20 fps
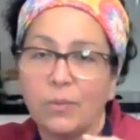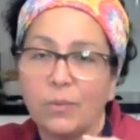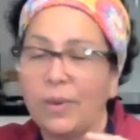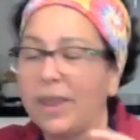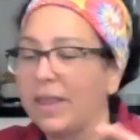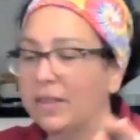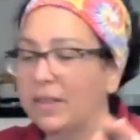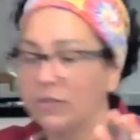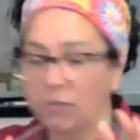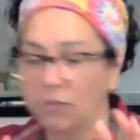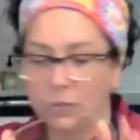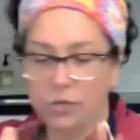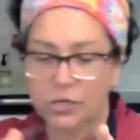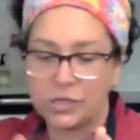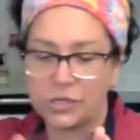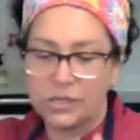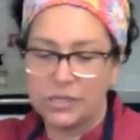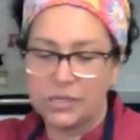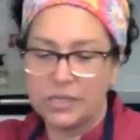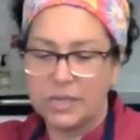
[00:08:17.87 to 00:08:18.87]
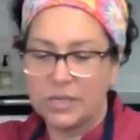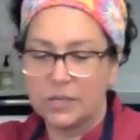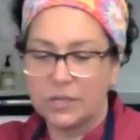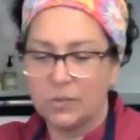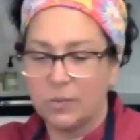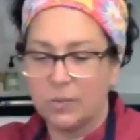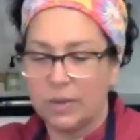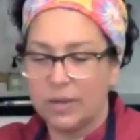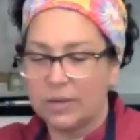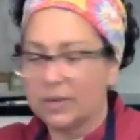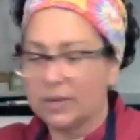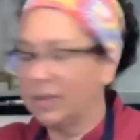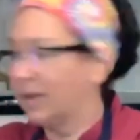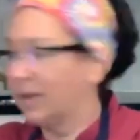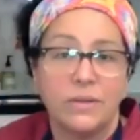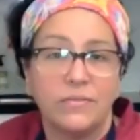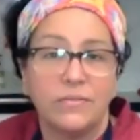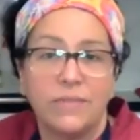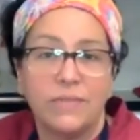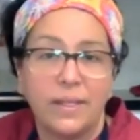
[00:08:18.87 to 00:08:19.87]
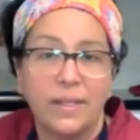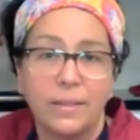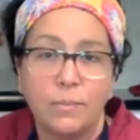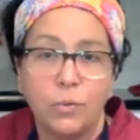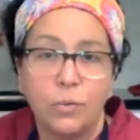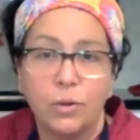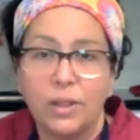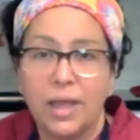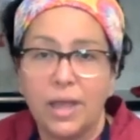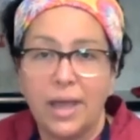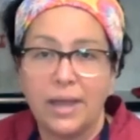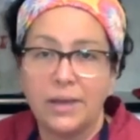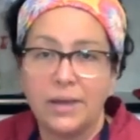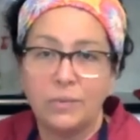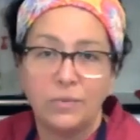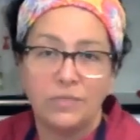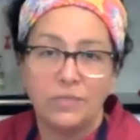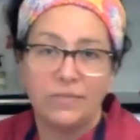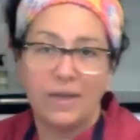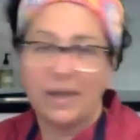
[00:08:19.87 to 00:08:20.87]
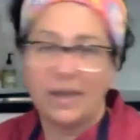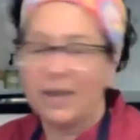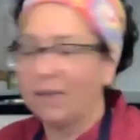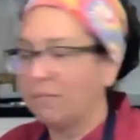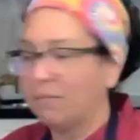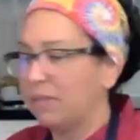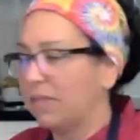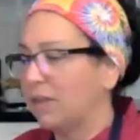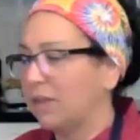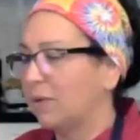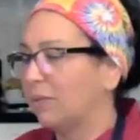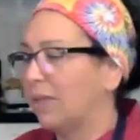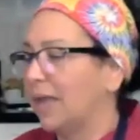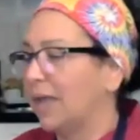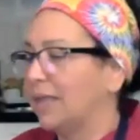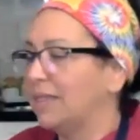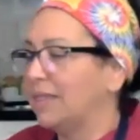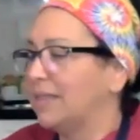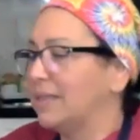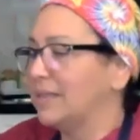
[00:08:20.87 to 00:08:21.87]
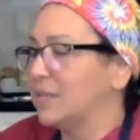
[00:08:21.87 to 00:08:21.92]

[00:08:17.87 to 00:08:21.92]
grains, which is this one. You can find it online. You can get it online.